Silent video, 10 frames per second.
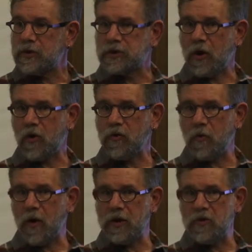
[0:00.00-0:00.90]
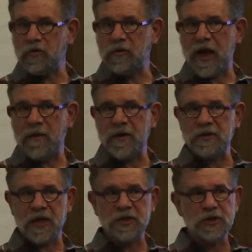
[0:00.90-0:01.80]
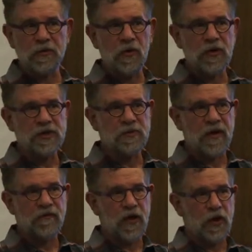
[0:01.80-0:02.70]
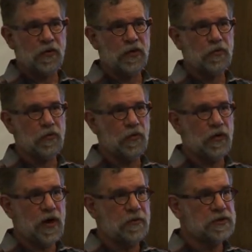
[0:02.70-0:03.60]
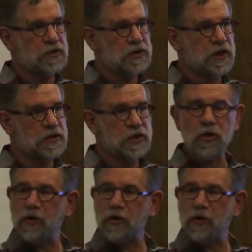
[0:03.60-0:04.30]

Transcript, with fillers: So the way you keep it testable is by following the rule that I was discussing